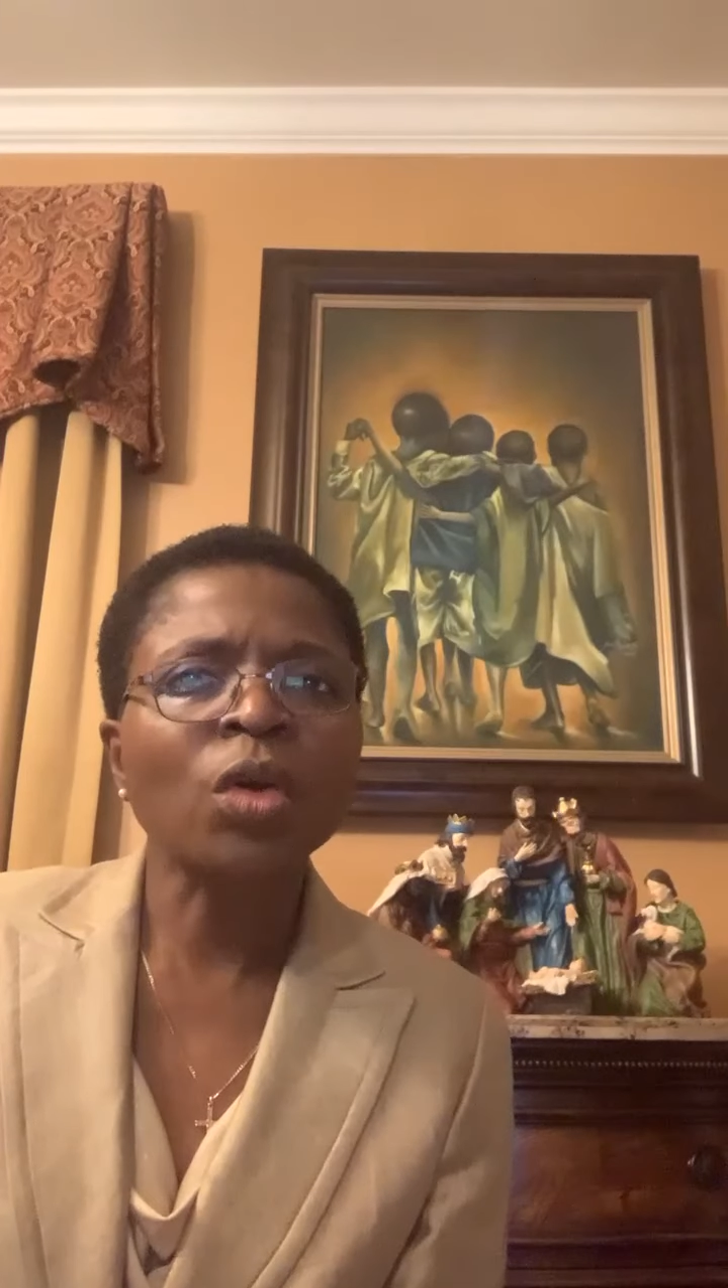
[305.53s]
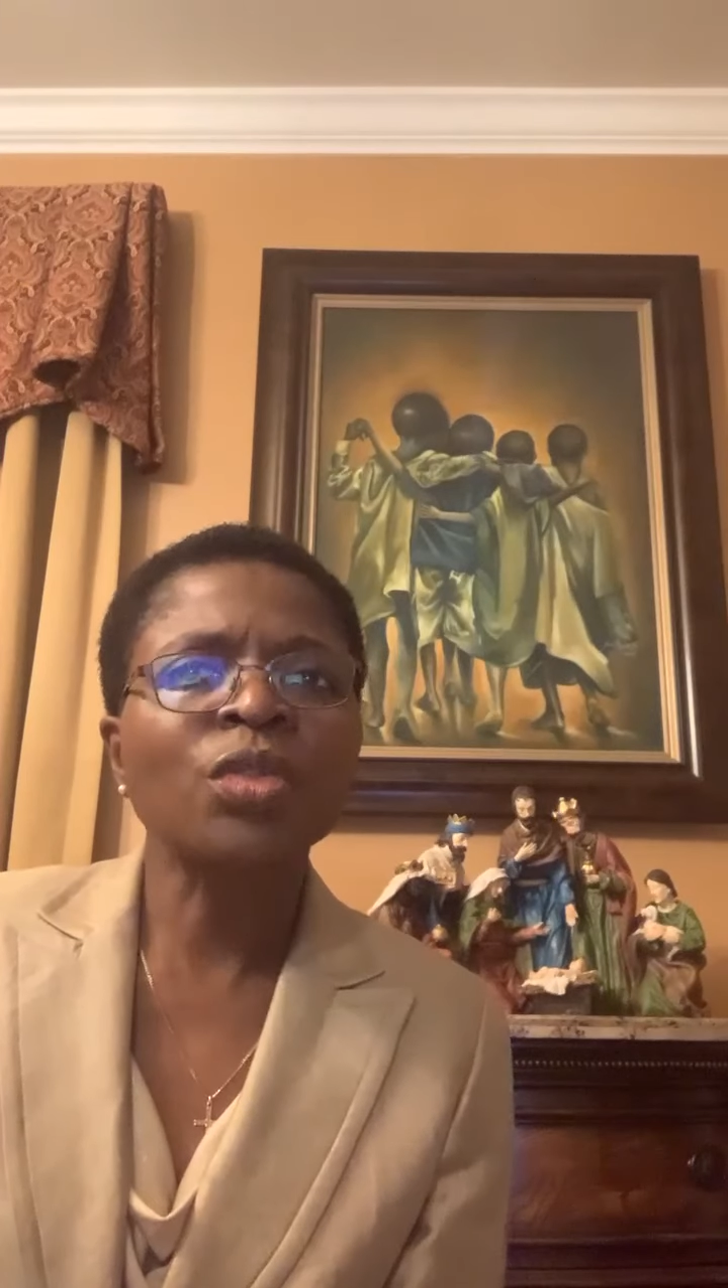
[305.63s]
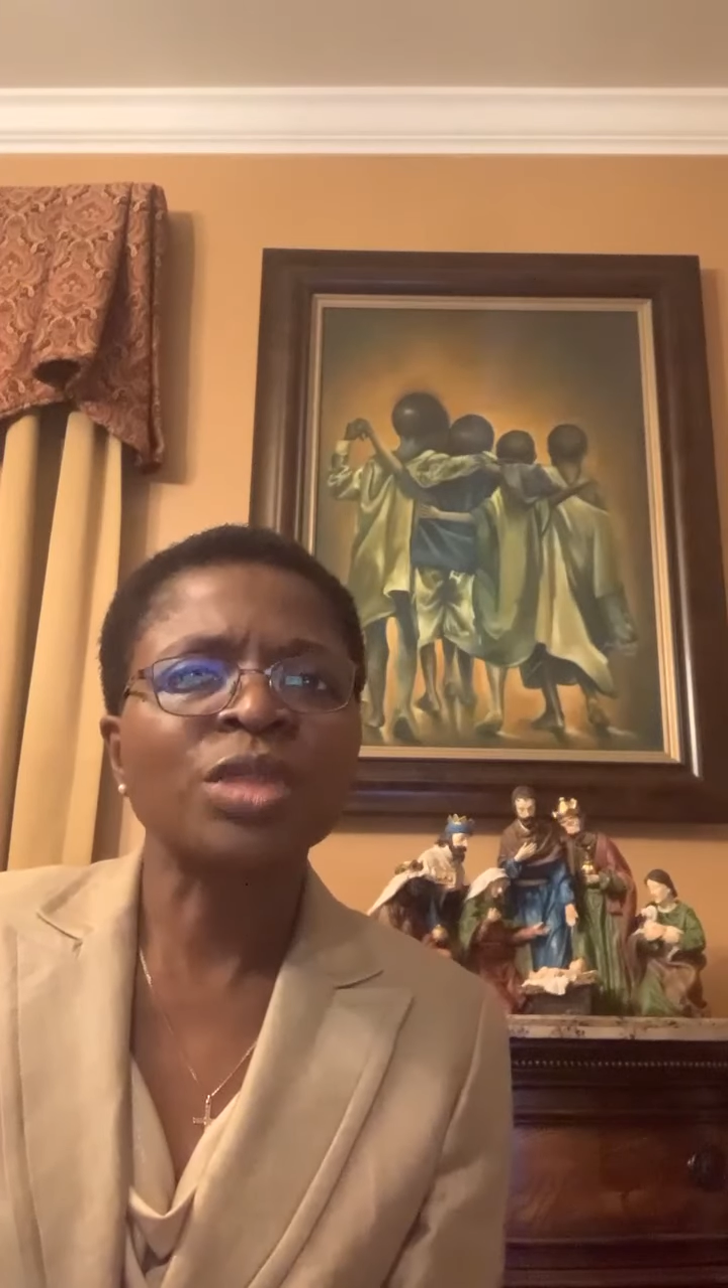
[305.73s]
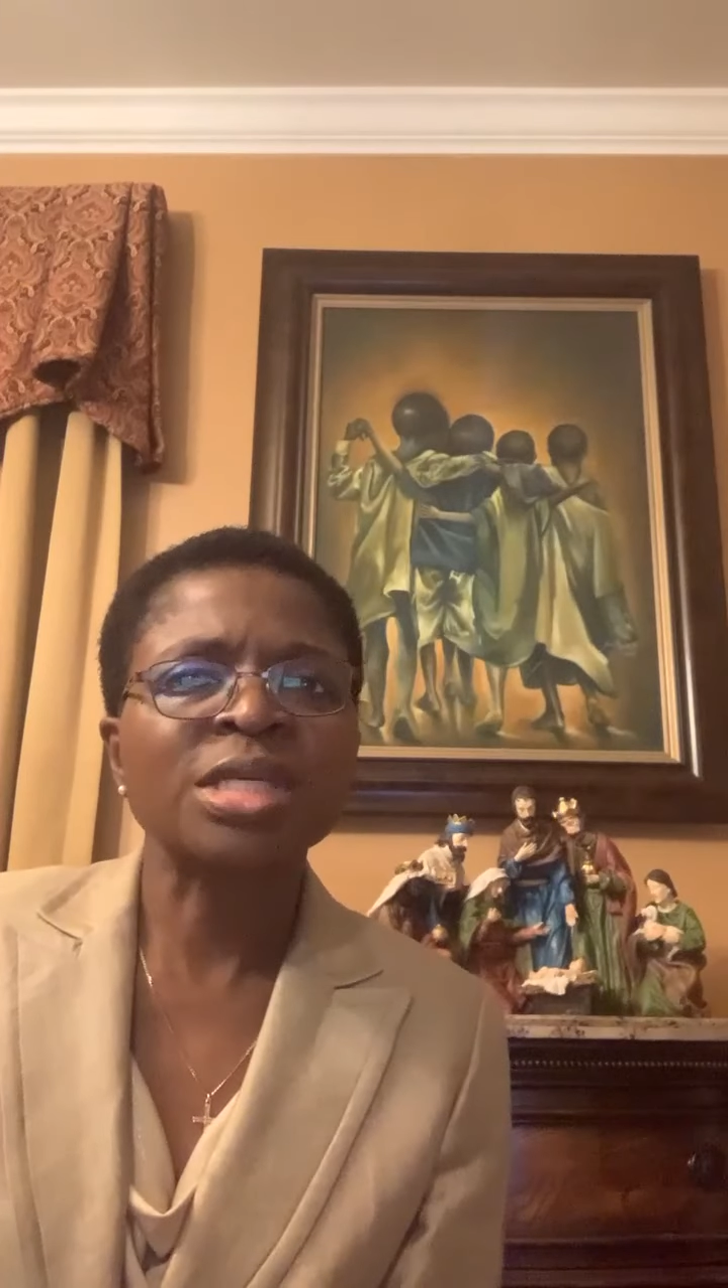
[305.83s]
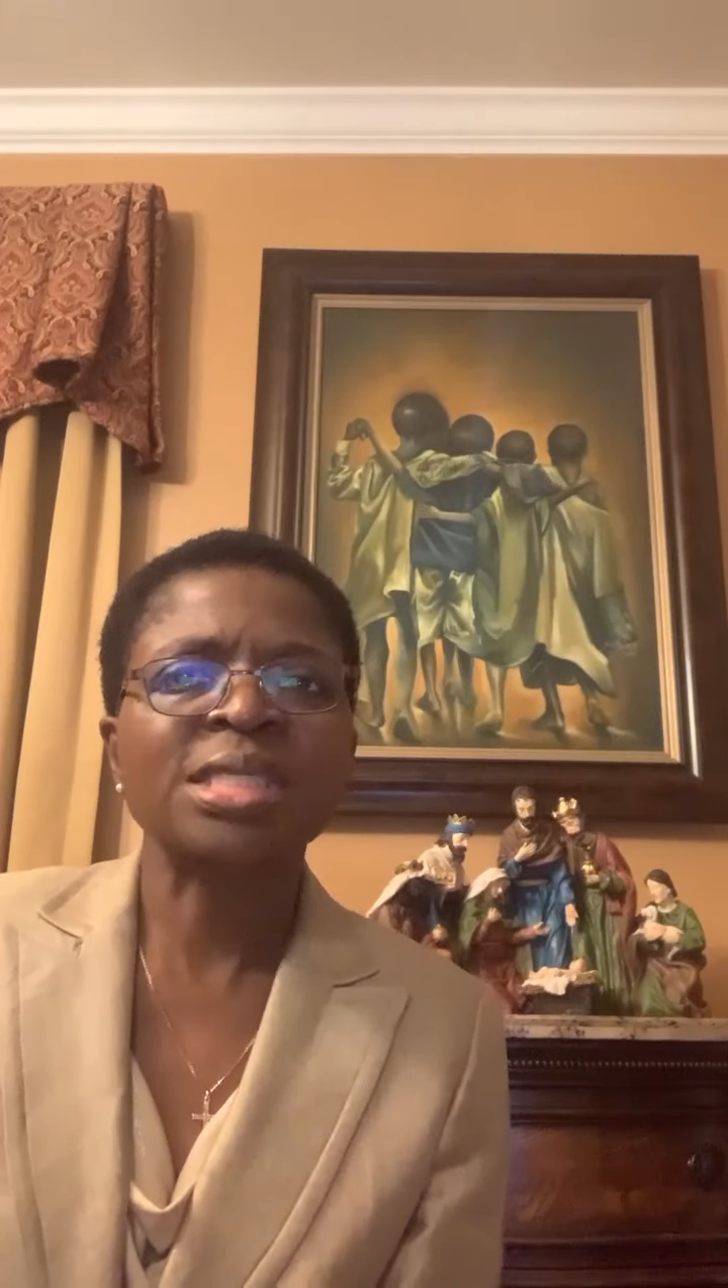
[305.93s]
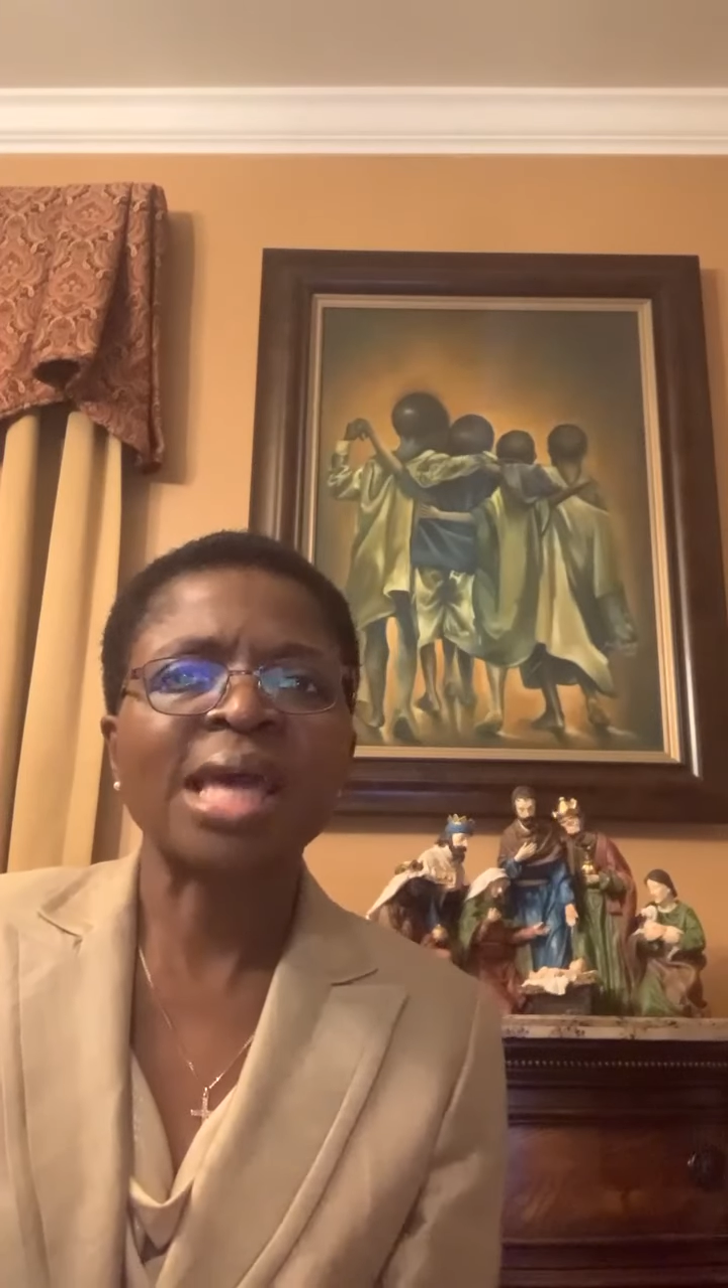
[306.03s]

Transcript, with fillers: this